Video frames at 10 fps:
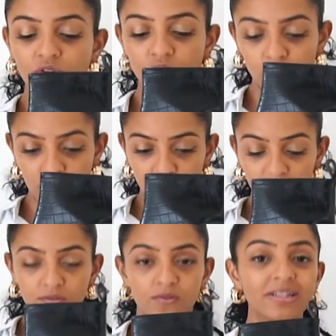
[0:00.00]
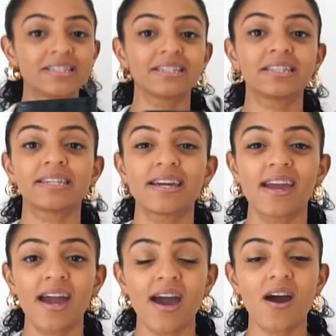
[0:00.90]
could wear for a dinner
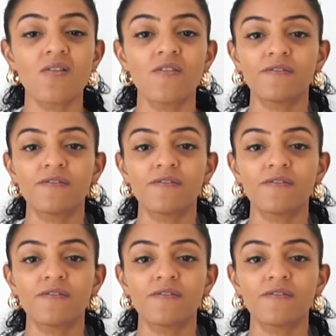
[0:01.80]
date out,